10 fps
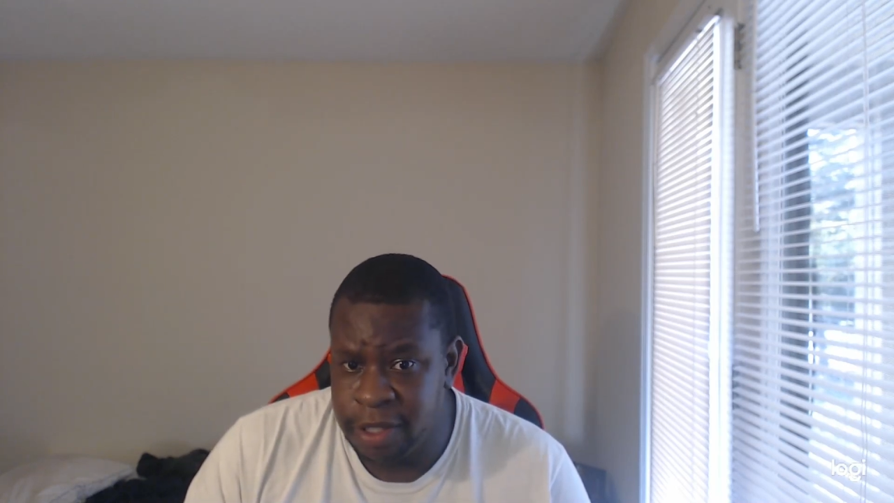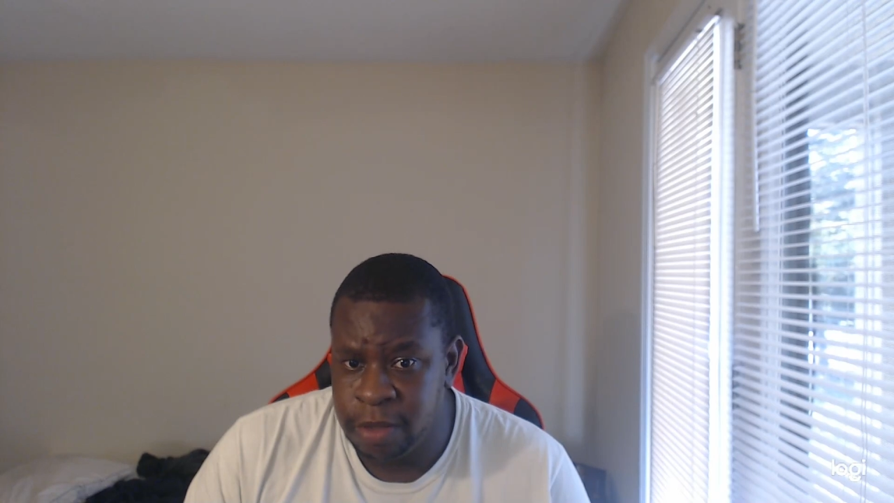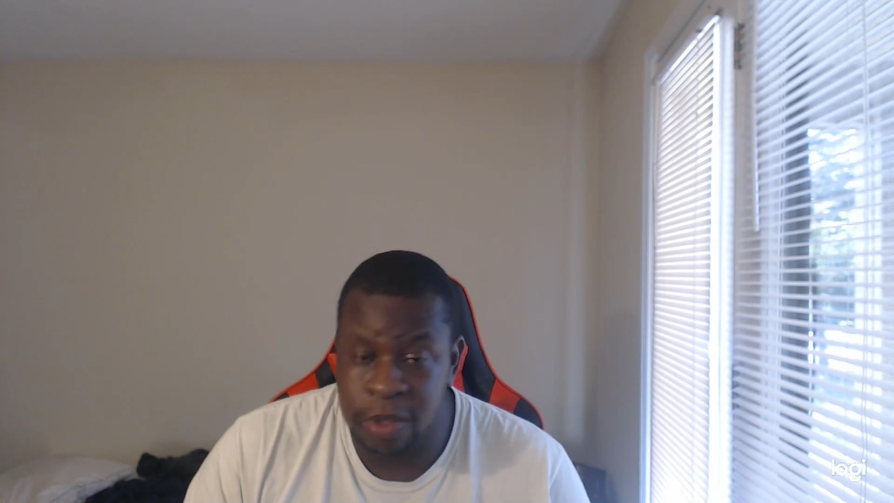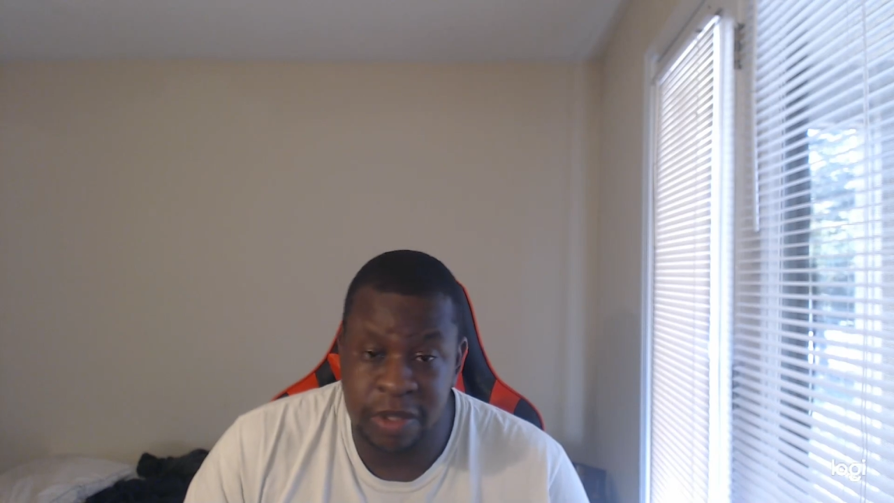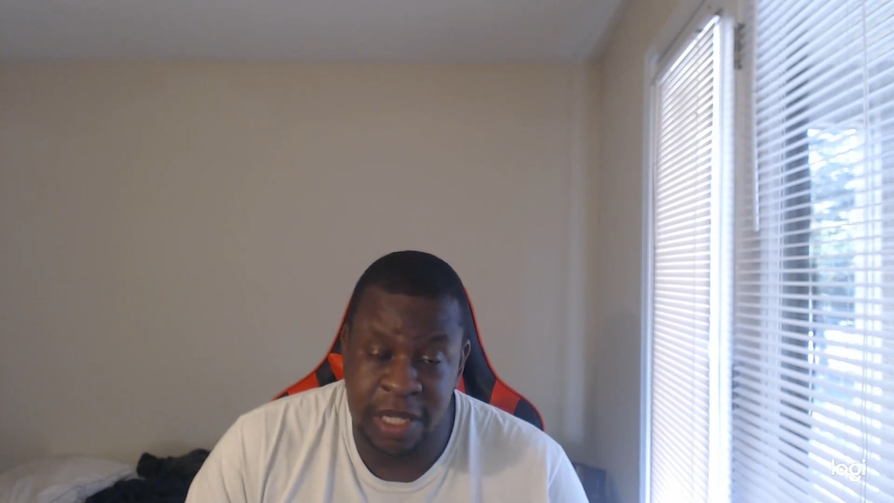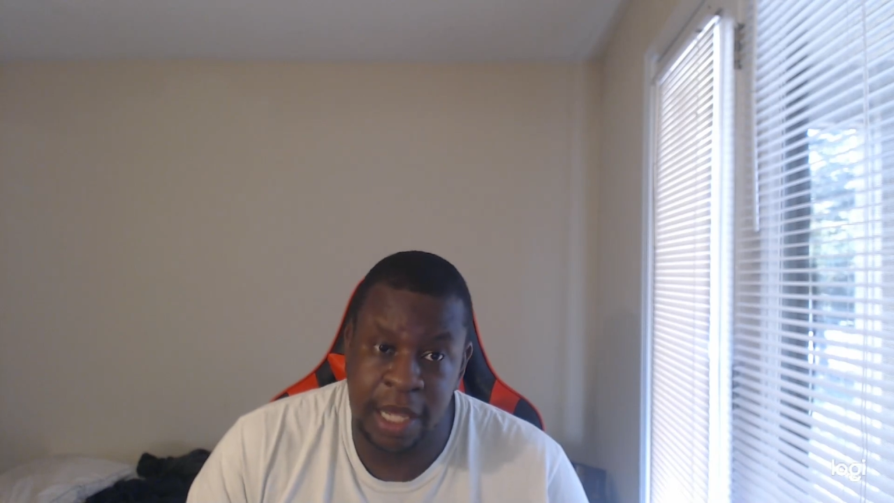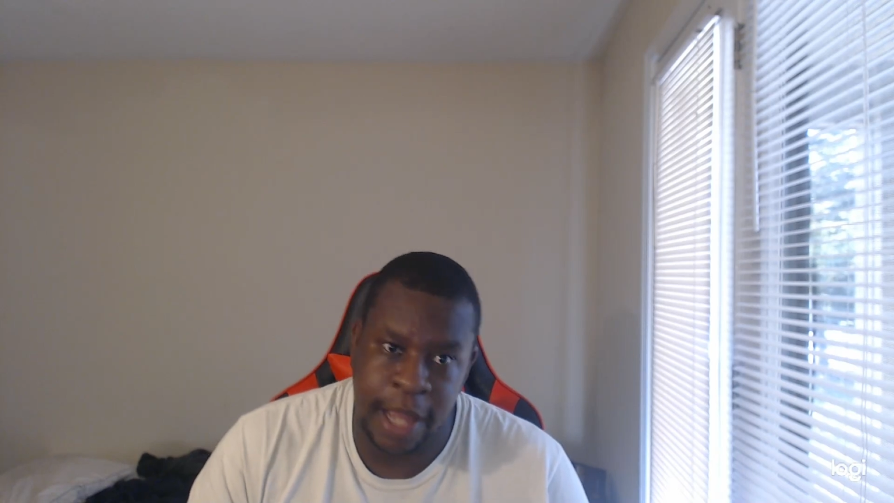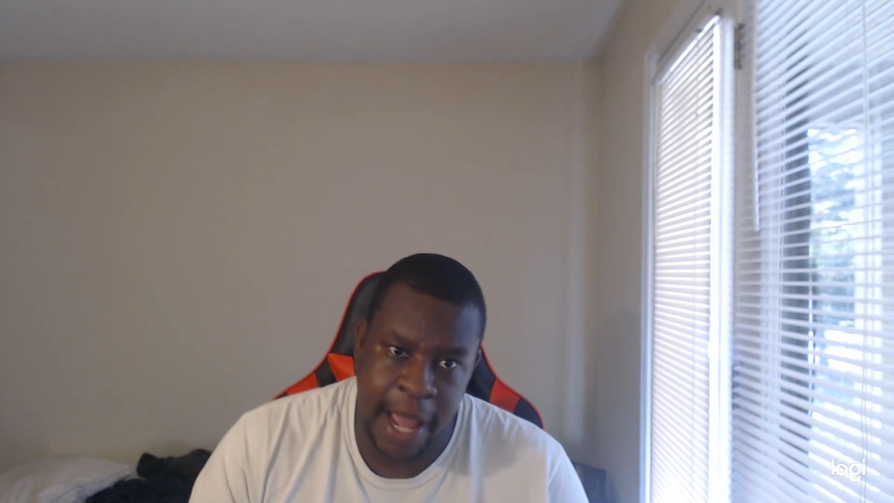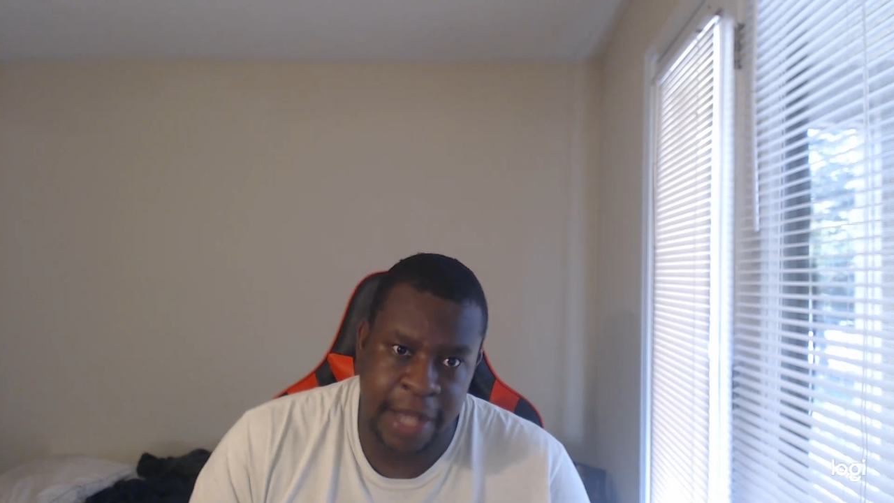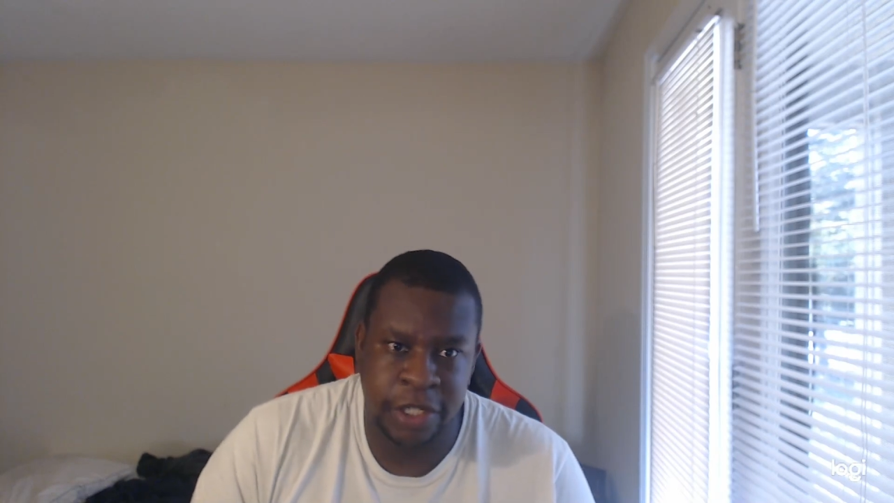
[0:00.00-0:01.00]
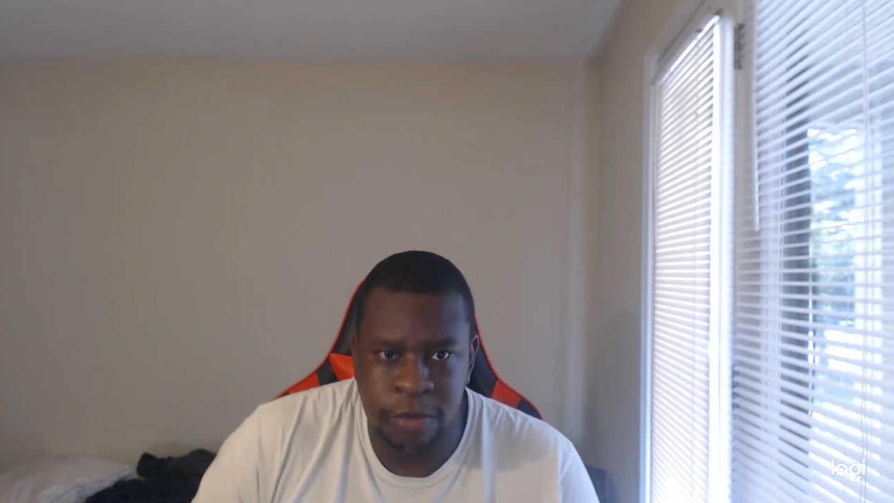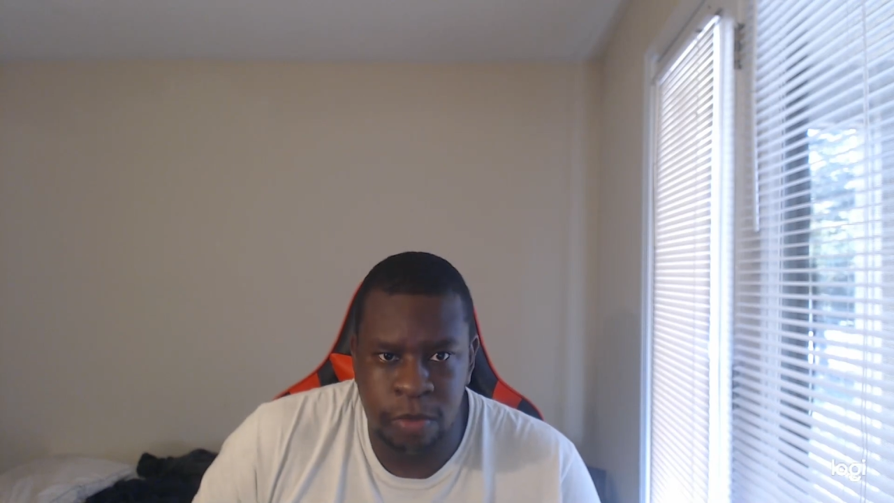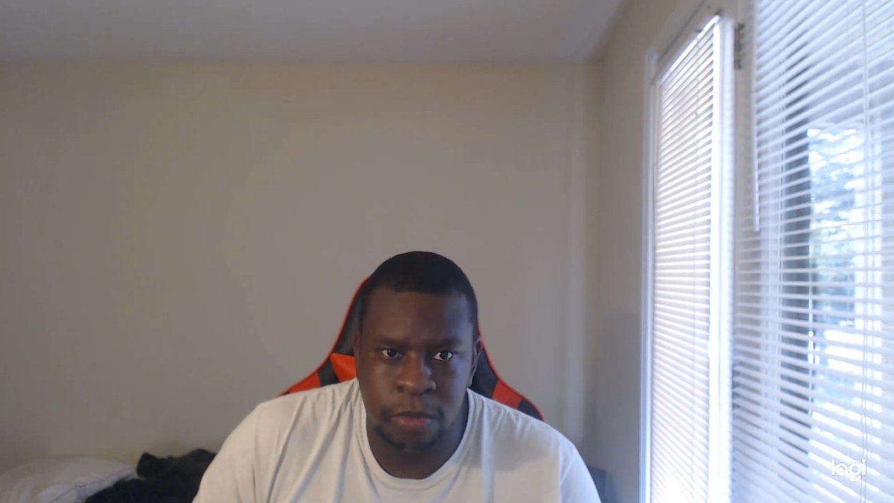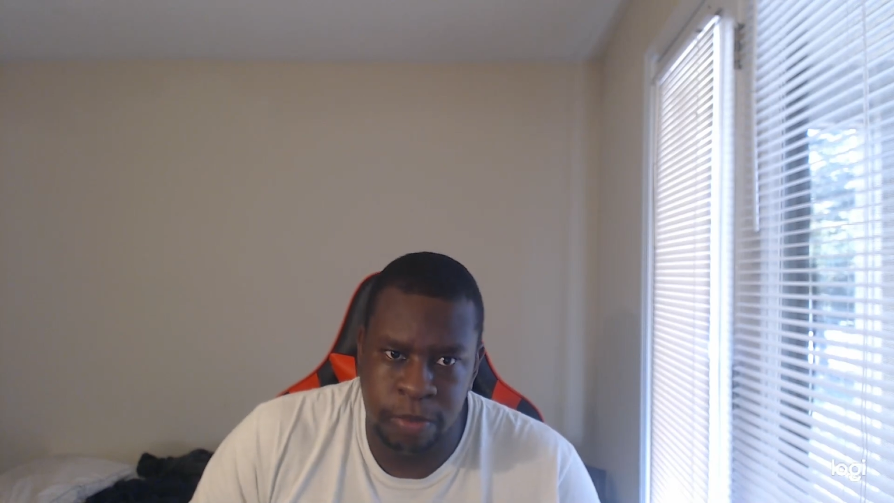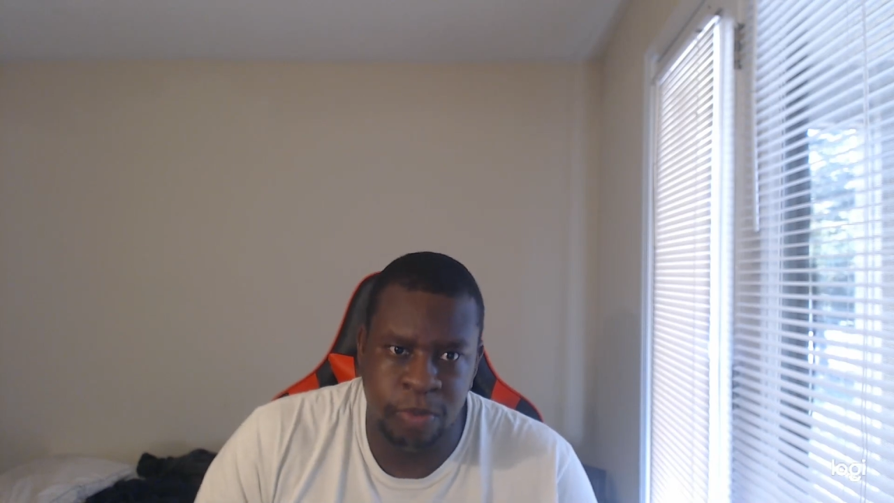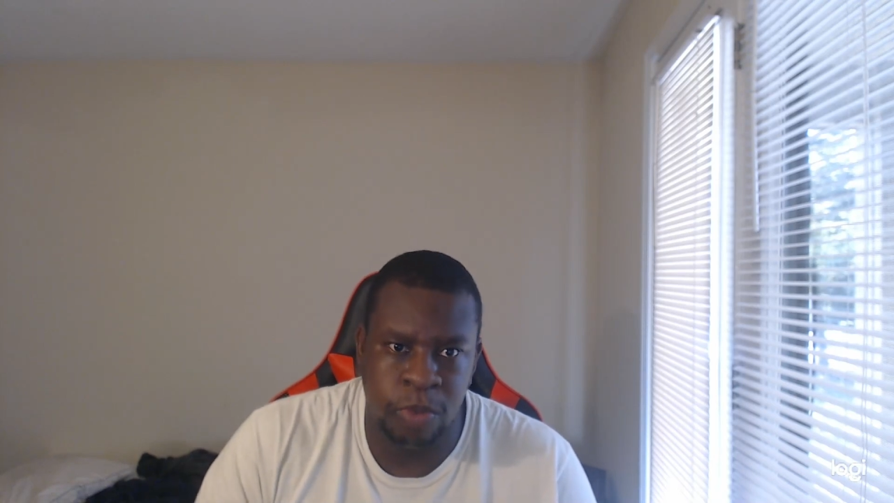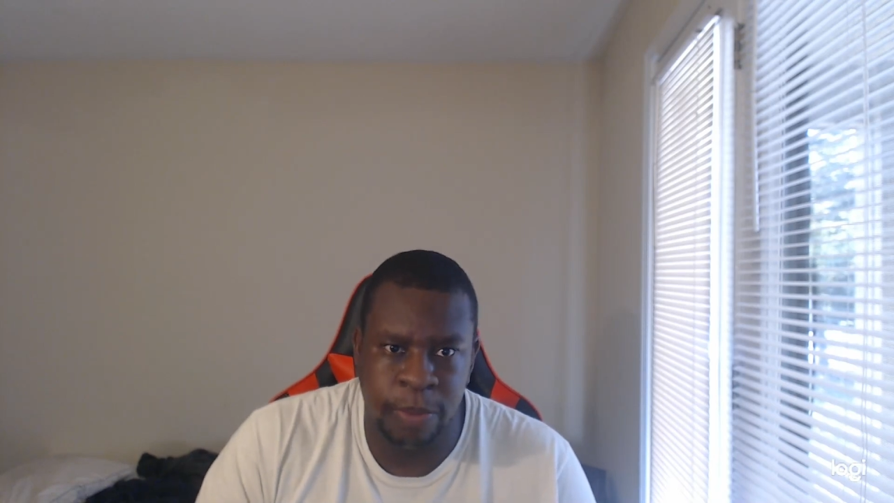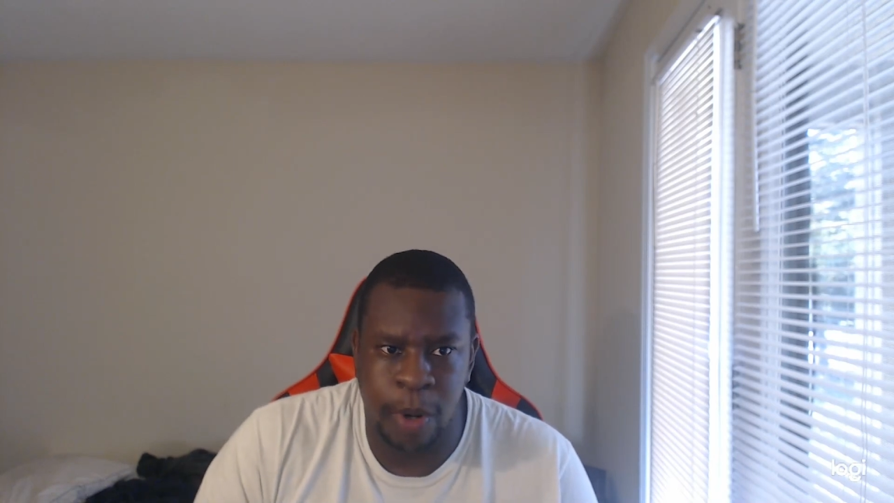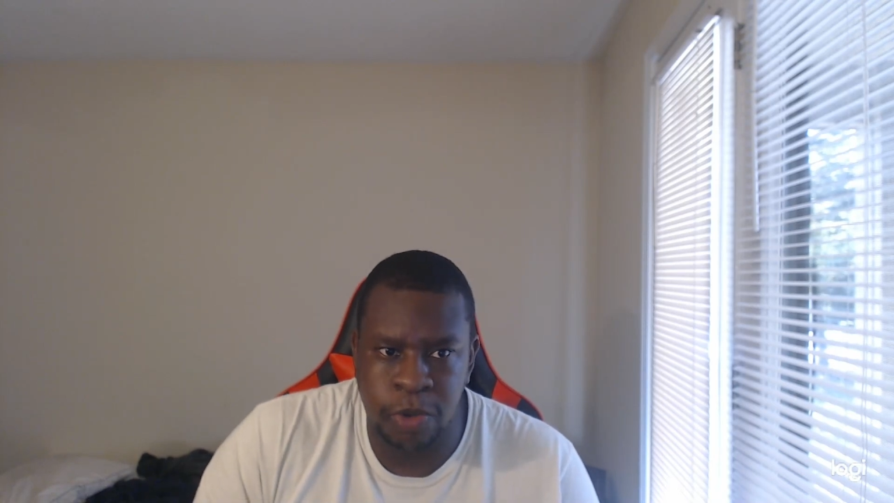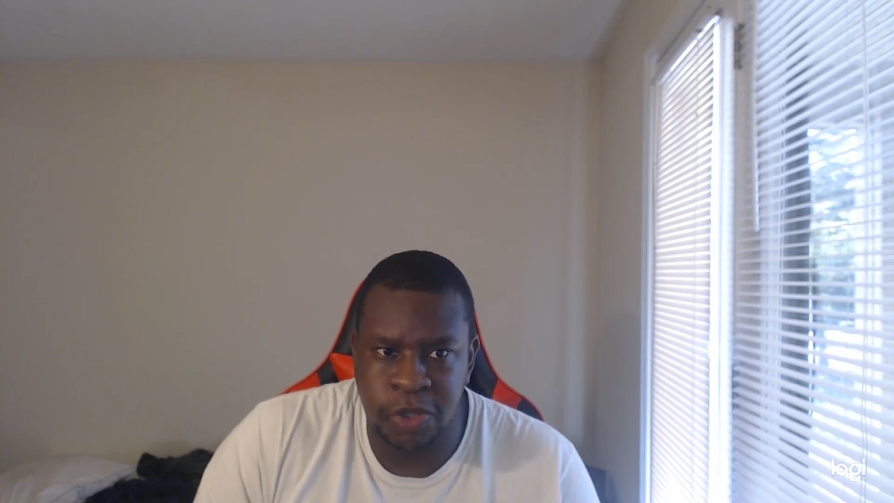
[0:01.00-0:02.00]
Well, 10 actually
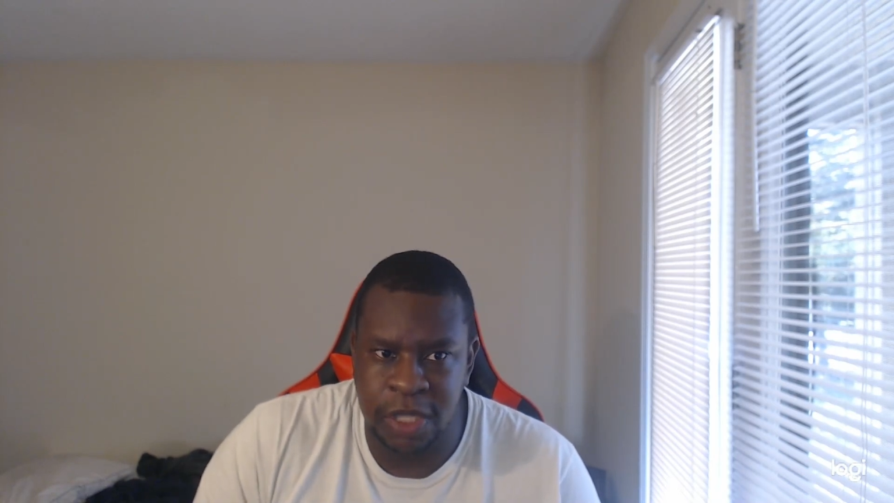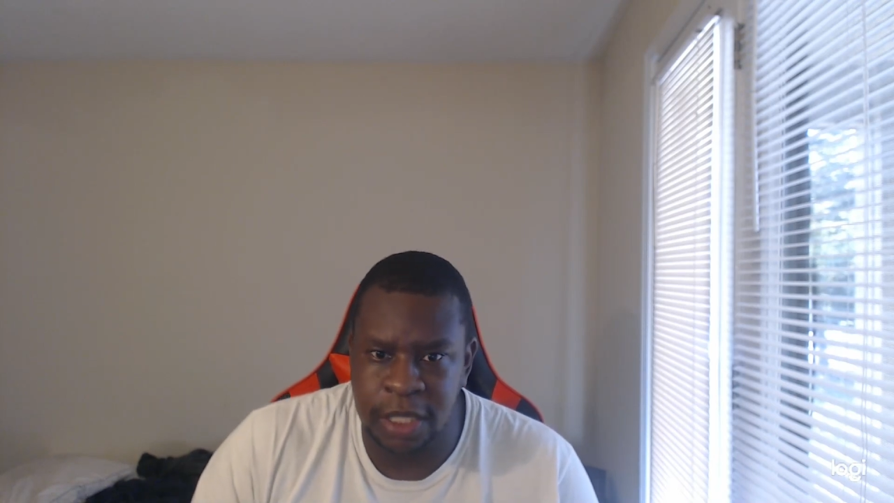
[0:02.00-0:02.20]
post the